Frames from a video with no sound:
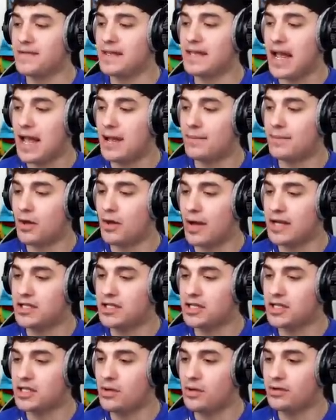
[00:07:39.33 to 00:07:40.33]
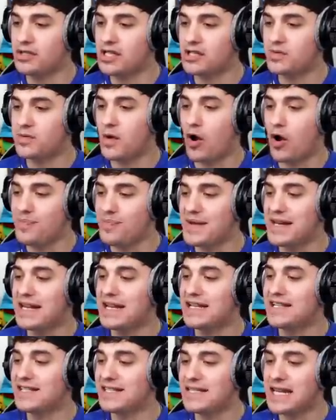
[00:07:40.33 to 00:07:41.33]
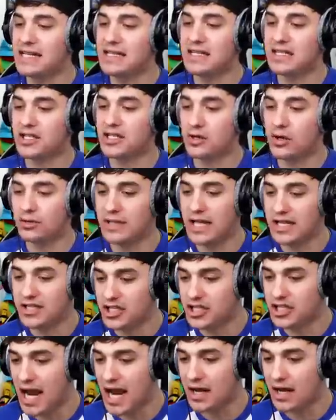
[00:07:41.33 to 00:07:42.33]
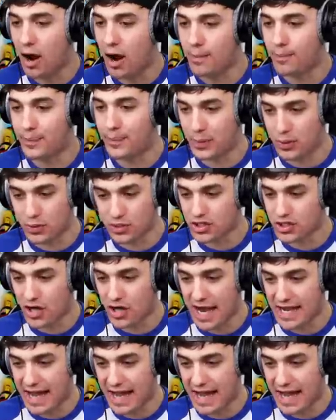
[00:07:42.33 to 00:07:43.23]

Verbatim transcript: in the game. Though I just noticed we're opening insanely slow. Let's check our boost right